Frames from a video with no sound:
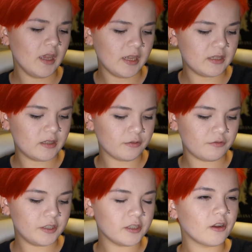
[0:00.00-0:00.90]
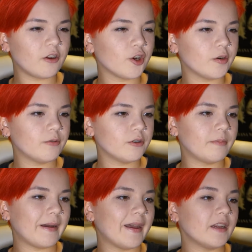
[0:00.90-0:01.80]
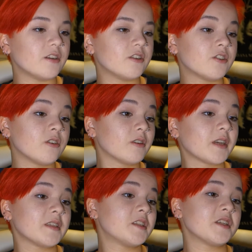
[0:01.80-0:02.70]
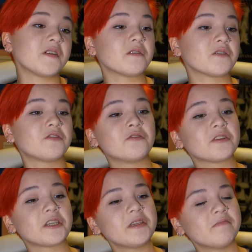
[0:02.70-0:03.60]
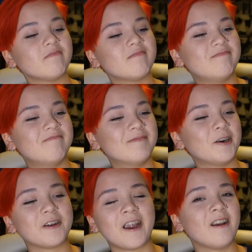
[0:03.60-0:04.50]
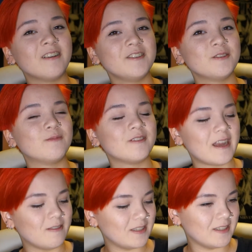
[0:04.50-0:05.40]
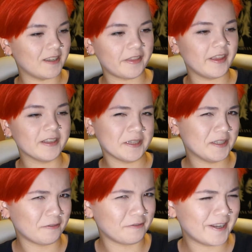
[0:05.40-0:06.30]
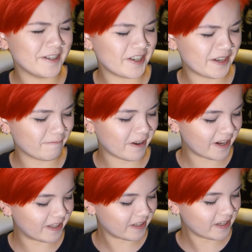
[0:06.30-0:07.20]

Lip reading: It's the vegan cookbook by Jean-Christian Jury, or how do you pronounce it? I think that's a French name, right?